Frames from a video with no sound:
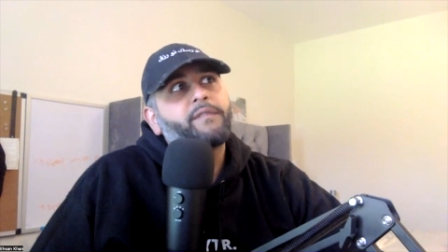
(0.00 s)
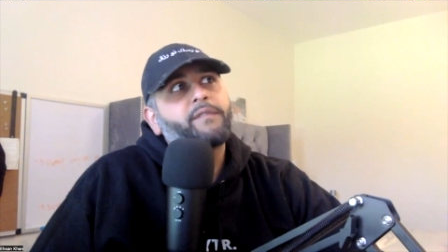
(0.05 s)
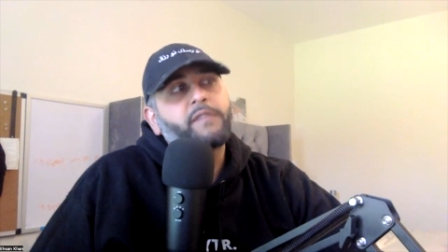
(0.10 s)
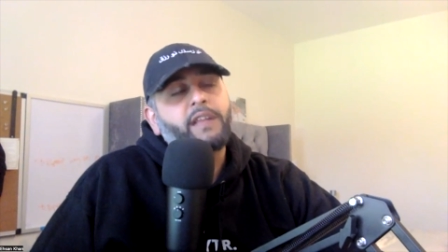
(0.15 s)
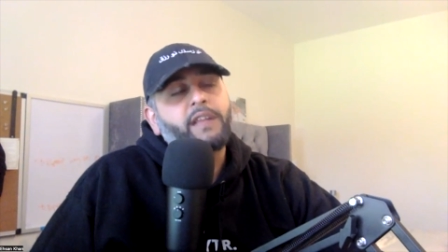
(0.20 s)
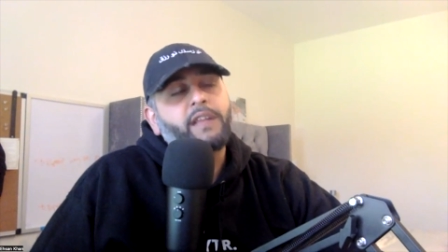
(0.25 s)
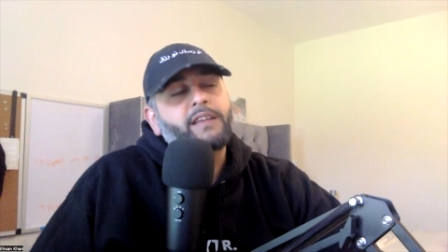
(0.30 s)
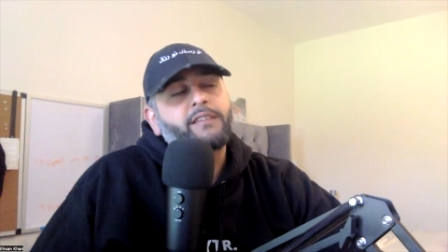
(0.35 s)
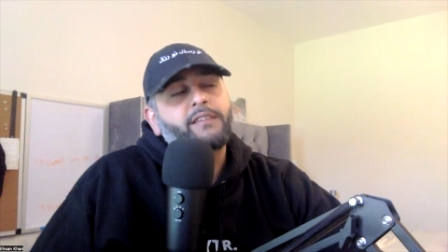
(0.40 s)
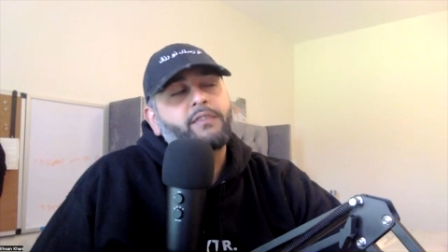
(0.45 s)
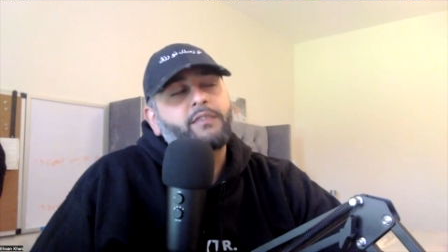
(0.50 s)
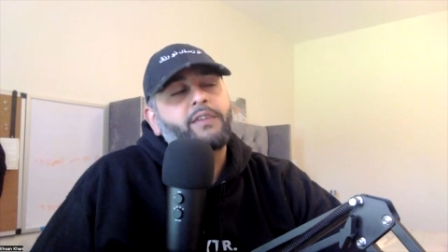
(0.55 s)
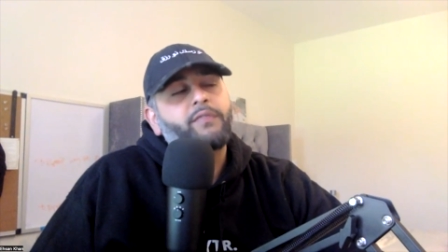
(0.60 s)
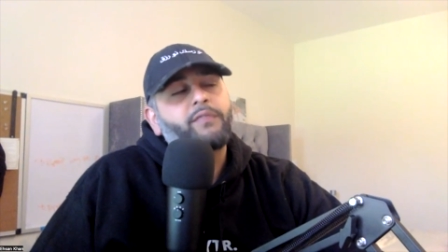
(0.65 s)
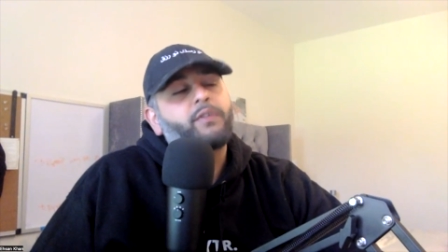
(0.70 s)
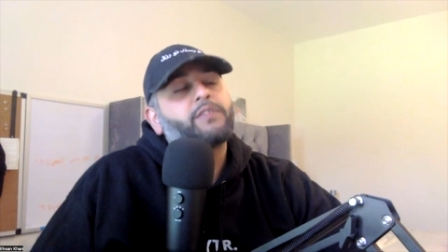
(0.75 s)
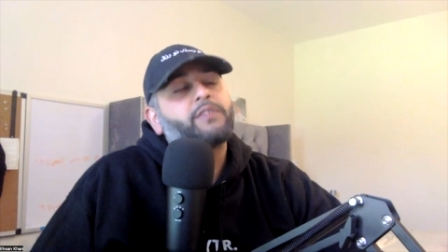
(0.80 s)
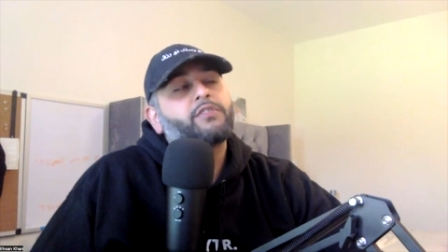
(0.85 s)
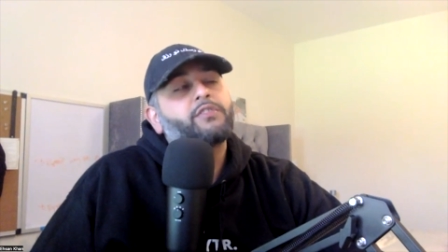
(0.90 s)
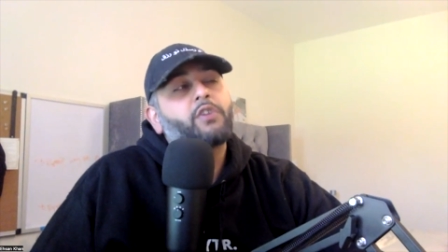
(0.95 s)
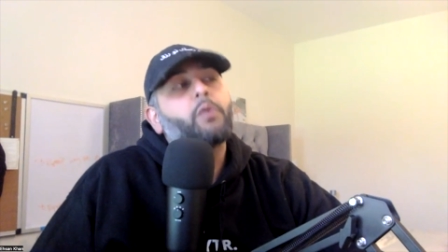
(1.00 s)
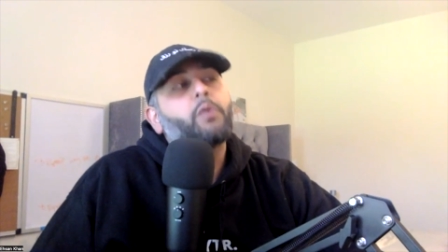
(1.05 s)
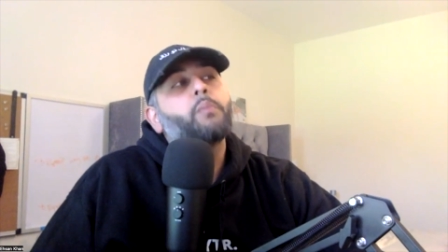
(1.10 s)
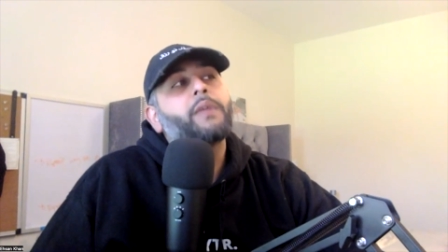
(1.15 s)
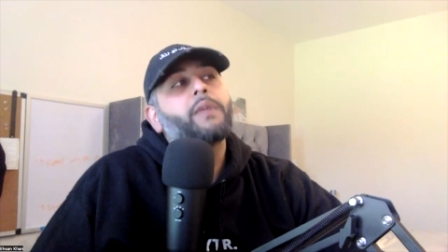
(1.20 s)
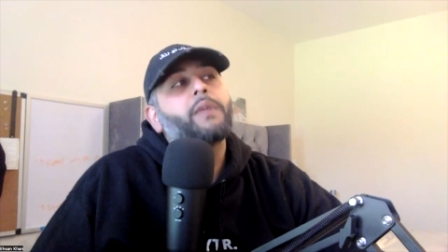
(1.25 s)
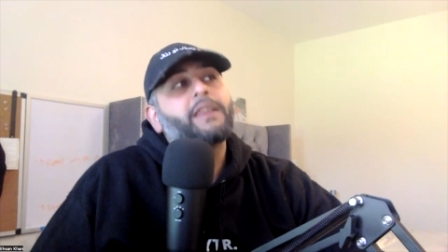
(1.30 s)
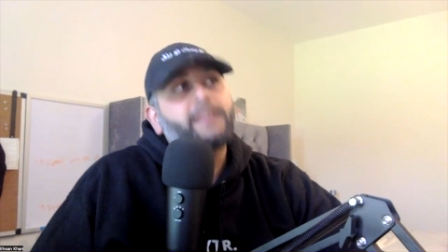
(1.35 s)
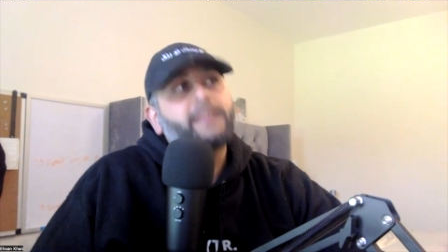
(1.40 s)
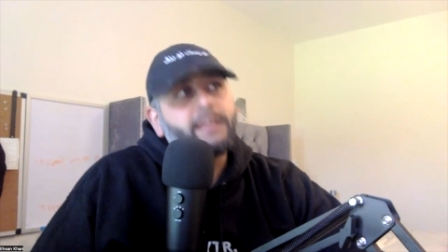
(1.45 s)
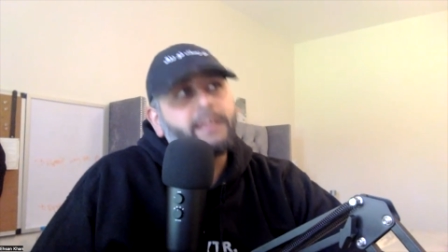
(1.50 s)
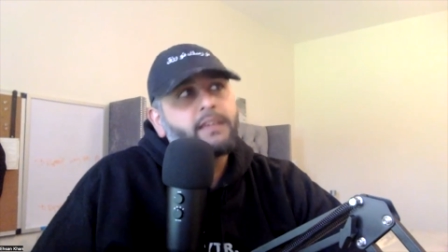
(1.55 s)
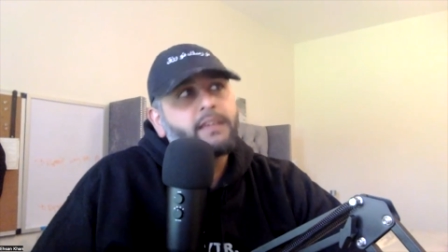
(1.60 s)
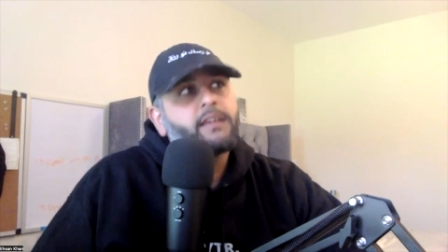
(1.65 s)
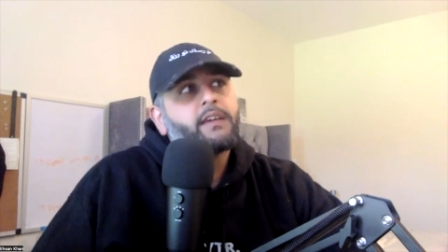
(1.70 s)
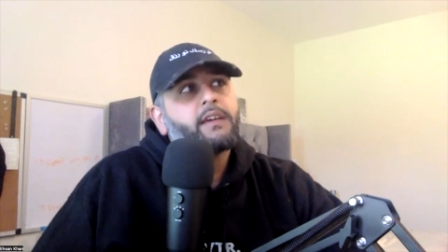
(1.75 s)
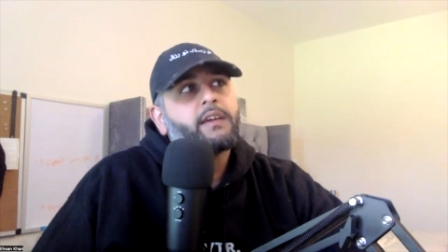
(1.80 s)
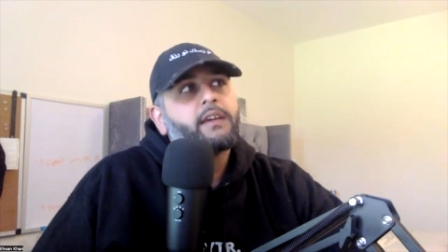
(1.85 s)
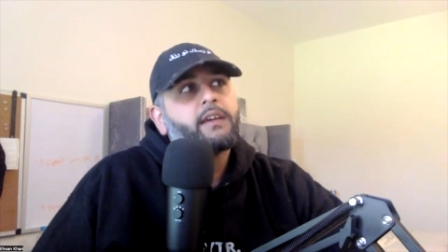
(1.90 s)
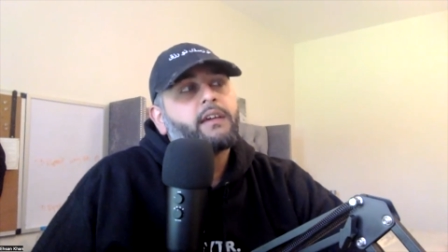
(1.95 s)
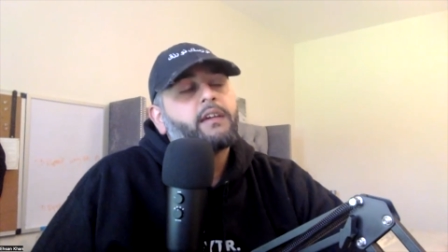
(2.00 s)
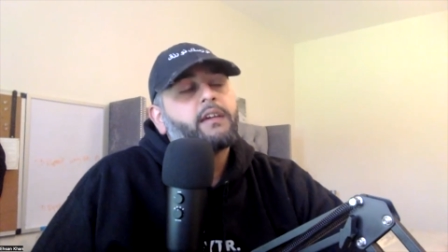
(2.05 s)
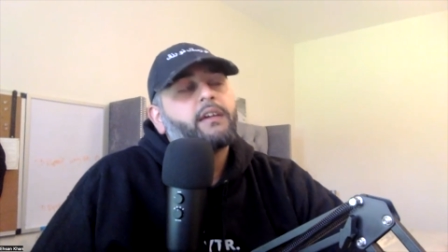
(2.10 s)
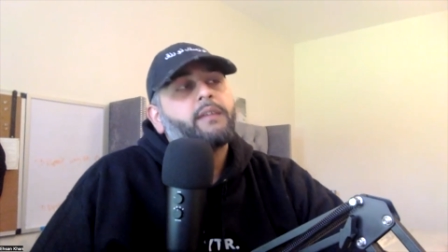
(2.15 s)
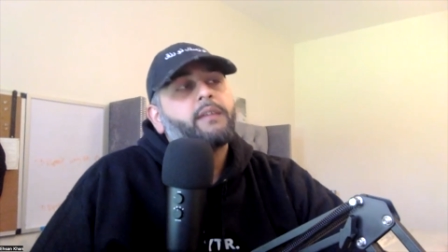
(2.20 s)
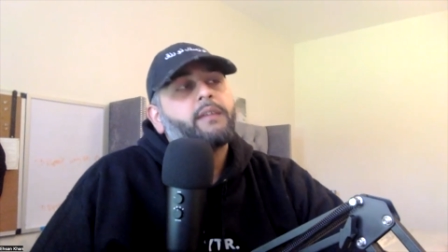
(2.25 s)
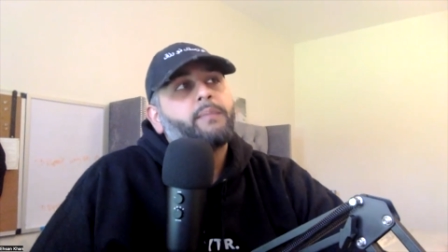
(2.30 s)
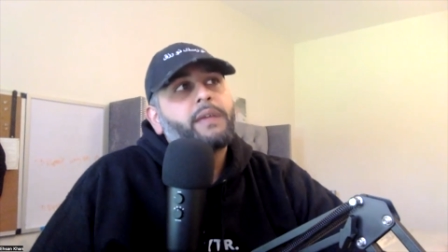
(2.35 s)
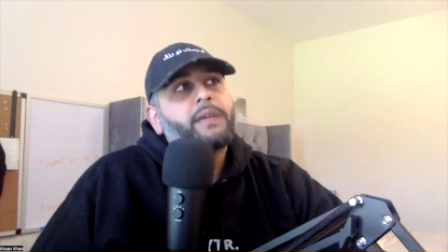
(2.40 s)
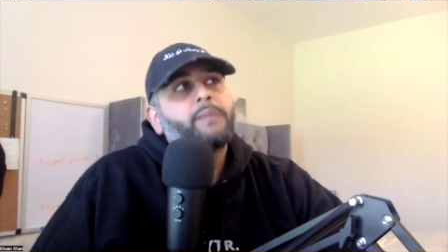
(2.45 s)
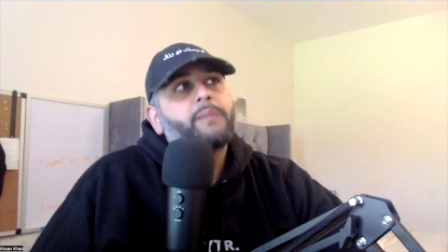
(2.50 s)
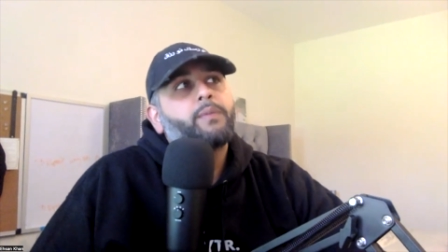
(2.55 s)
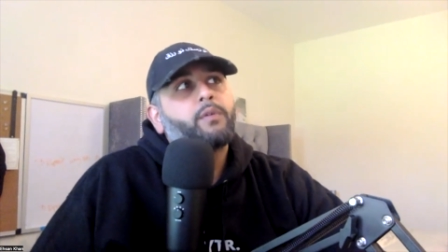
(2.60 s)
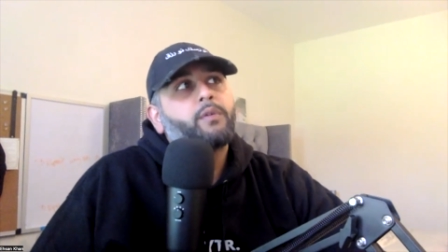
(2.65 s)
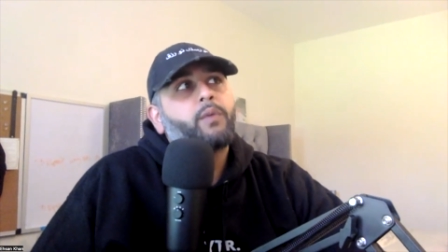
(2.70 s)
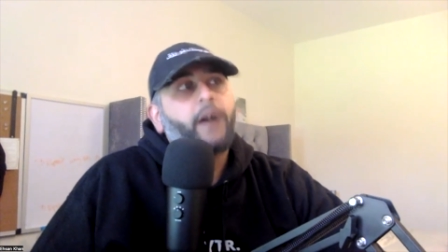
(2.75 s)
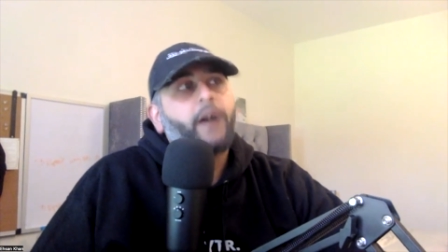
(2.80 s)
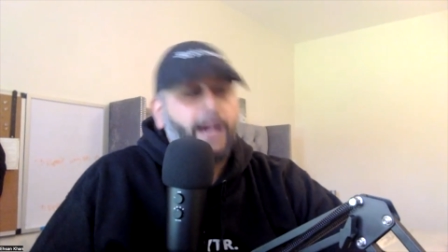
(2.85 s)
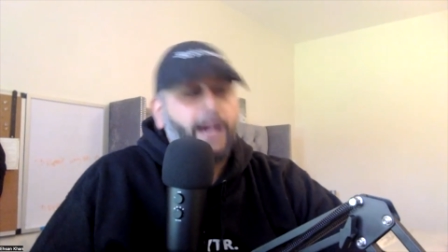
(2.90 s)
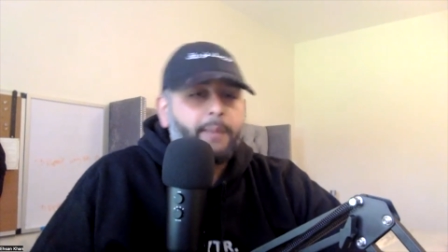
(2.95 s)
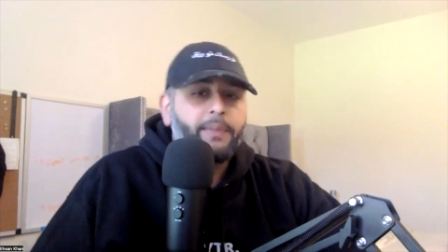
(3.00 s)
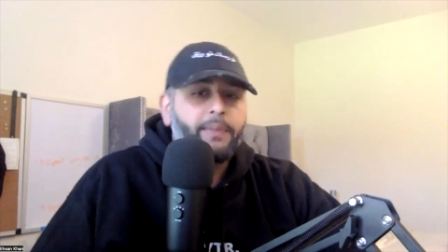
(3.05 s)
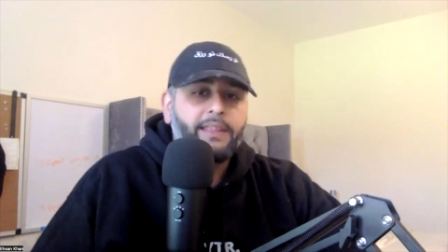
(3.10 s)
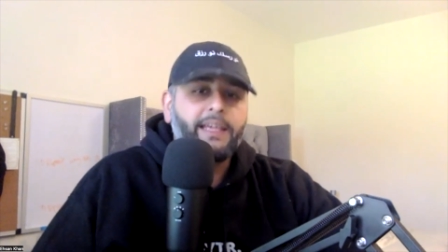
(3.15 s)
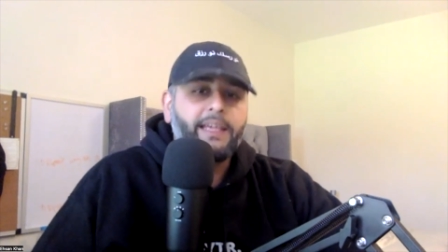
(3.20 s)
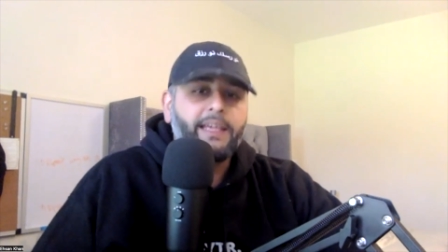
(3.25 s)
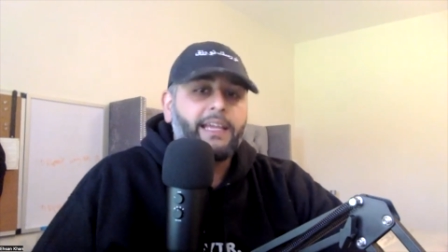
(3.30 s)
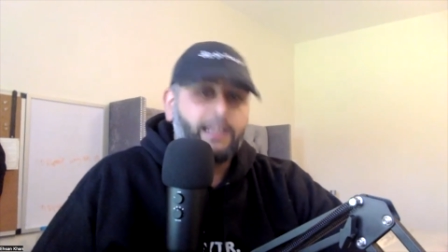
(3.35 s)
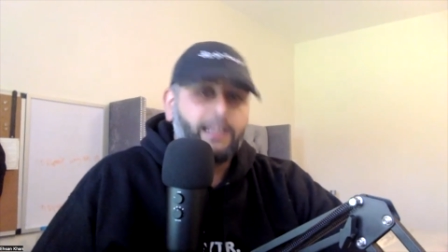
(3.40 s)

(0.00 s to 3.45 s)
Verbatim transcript: like not everyone, so many people were happy that he